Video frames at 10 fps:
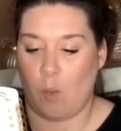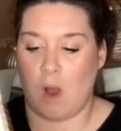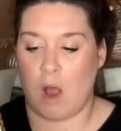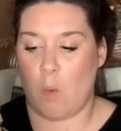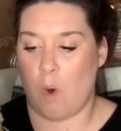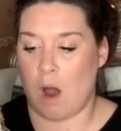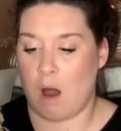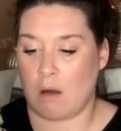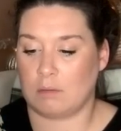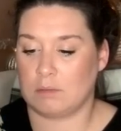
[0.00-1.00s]
womp
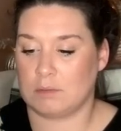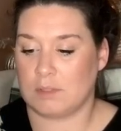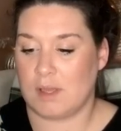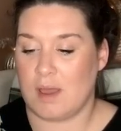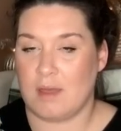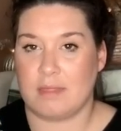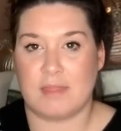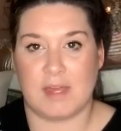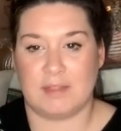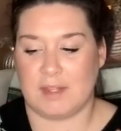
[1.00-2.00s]
womp.
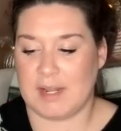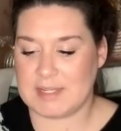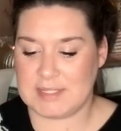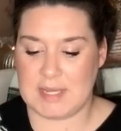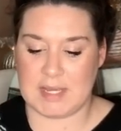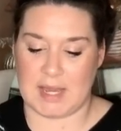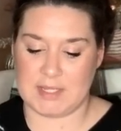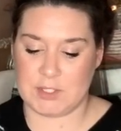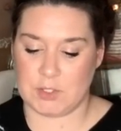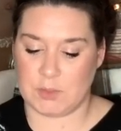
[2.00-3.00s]
Then the next thing I
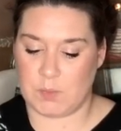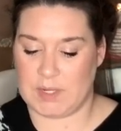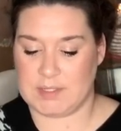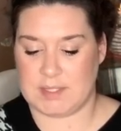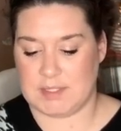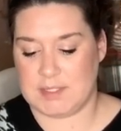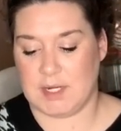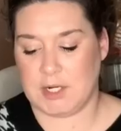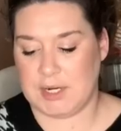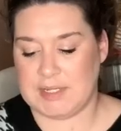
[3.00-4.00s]
sold was this
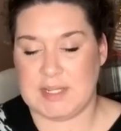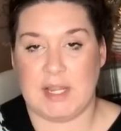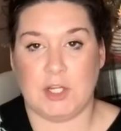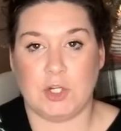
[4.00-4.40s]
Tucker and Tate